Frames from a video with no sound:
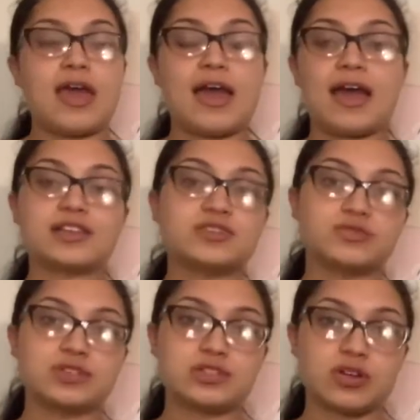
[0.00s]
As a
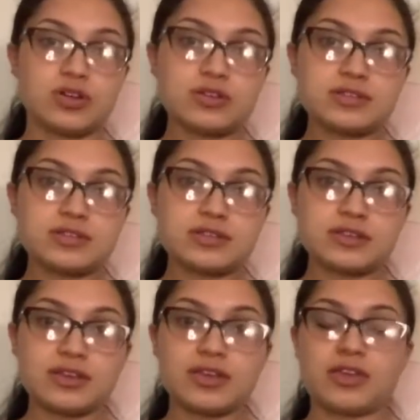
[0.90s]
result,
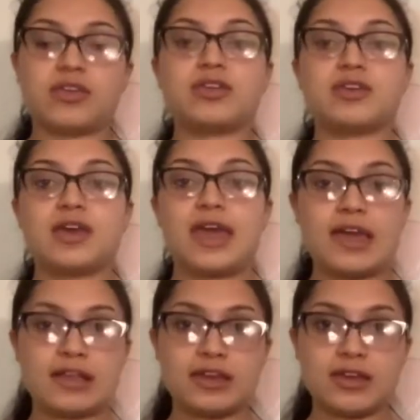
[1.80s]

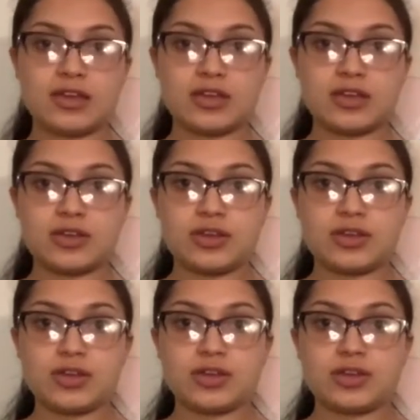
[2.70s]
Annie
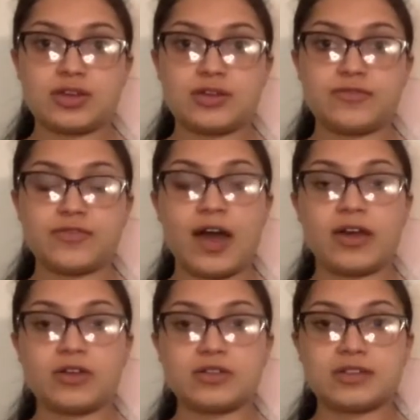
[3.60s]

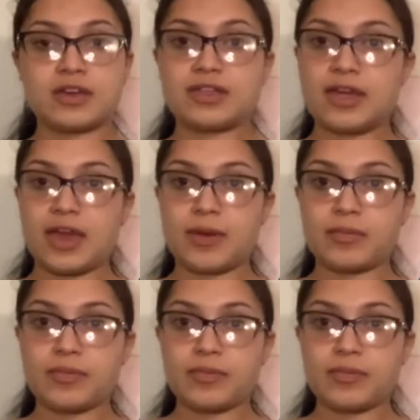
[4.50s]
filed a claim